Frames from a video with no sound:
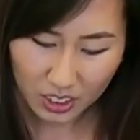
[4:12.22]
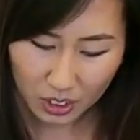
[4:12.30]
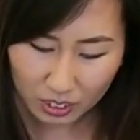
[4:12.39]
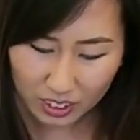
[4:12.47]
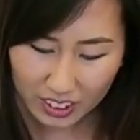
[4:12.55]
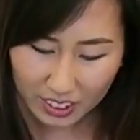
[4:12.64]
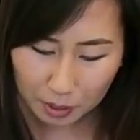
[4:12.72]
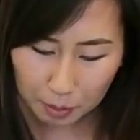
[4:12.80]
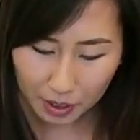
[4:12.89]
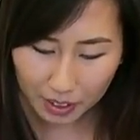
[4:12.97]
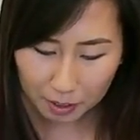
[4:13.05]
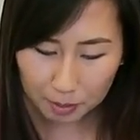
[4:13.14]
The only thing
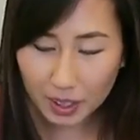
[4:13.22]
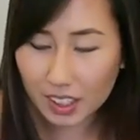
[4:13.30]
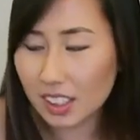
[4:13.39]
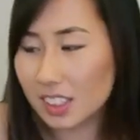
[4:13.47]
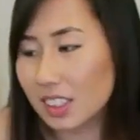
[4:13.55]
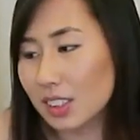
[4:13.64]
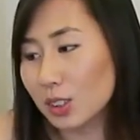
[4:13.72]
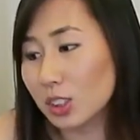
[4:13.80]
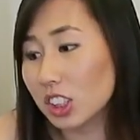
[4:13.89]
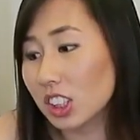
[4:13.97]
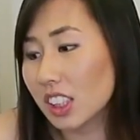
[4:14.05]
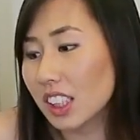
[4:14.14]
about making
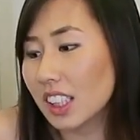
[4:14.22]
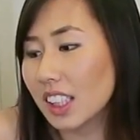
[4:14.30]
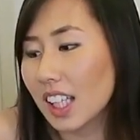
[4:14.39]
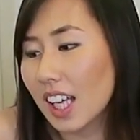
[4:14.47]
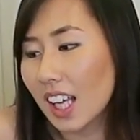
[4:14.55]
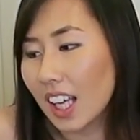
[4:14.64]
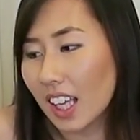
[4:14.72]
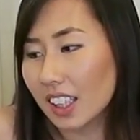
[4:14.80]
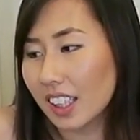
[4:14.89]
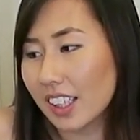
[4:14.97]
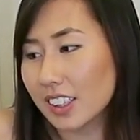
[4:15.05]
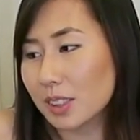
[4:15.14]
sushi
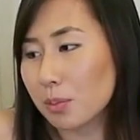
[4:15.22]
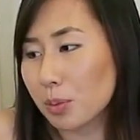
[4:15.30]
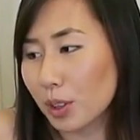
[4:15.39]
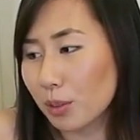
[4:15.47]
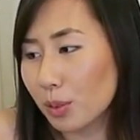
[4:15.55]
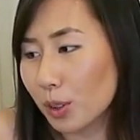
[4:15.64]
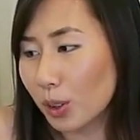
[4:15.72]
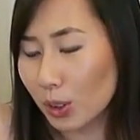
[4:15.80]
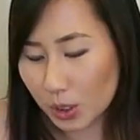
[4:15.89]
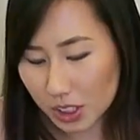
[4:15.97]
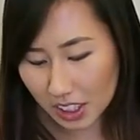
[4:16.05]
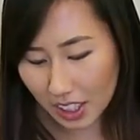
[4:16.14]
and spring
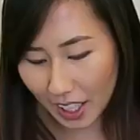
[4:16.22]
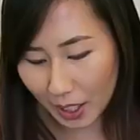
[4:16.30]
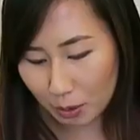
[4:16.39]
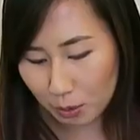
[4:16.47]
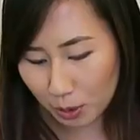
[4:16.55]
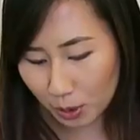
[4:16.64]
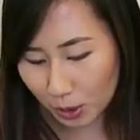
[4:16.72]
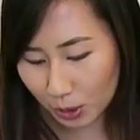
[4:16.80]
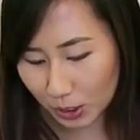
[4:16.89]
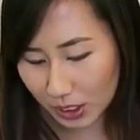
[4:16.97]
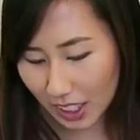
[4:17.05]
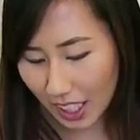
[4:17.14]
rolls and egg
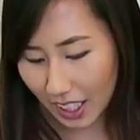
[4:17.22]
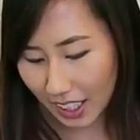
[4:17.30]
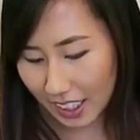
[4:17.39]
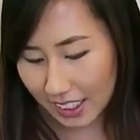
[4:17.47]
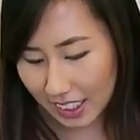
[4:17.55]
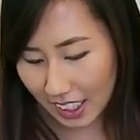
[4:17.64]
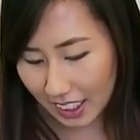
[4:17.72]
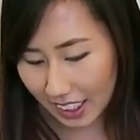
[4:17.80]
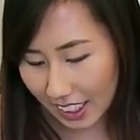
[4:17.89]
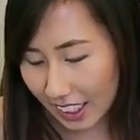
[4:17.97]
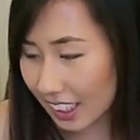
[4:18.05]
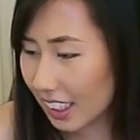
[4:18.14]
rolls is
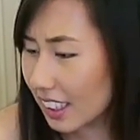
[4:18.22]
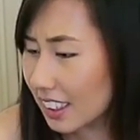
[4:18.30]
that